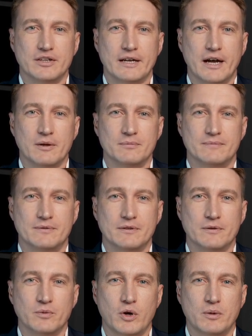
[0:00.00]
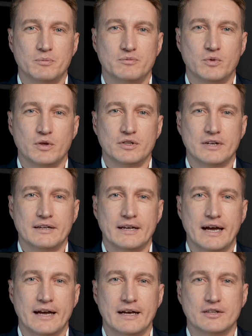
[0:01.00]
now, long before you hit
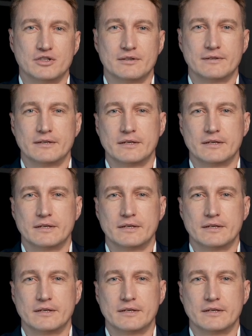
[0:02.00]
that age.